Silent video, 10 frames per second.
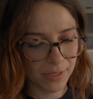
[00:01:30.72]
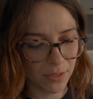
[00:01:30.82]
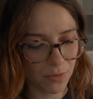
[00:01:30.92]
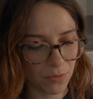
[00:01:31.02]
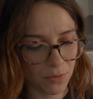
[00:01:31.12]

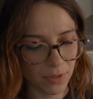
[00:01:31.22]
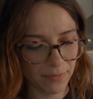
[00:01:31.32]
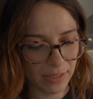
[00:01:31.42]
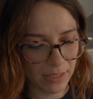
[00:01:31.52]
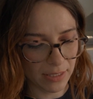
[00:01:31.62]
so all
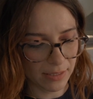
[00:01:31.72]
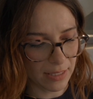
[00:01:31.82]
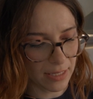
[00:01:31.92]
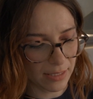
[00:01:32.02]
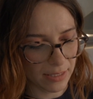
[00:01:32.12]
of it is
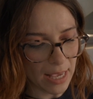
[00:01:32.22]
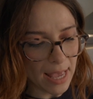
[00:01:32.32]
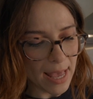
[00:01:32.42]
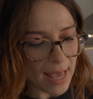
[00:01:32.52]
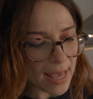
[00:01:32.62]
nice
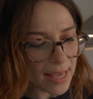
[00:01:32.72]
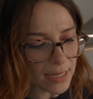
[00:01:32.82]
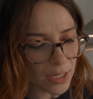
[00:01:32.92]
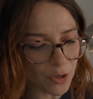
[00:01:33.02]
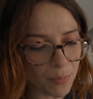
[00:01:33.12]

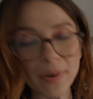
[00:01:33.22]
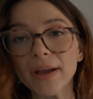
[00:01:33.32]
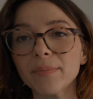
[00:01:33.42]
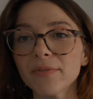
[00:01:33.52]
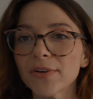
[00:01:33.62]
and
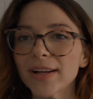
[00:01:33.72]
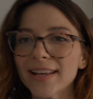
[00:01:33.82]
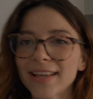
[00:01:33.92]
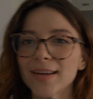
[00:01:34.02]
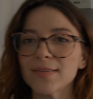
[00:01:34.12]
combined before
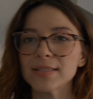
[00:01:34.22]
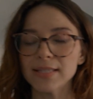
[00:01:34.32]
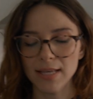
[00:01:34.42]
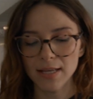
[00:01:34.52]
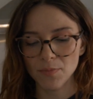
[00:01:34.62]
it goes
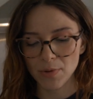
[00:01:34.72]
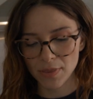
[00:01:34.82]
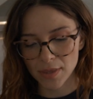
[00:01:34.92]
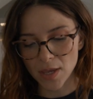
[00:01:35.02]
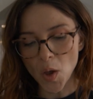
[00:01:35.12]
in
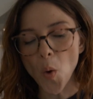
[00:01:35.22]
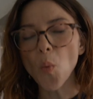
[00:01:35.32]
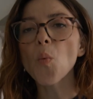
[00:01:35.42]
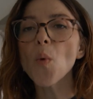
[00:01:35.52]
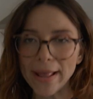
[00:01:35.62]
with the
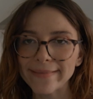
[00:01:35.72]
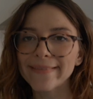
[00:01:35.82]
wet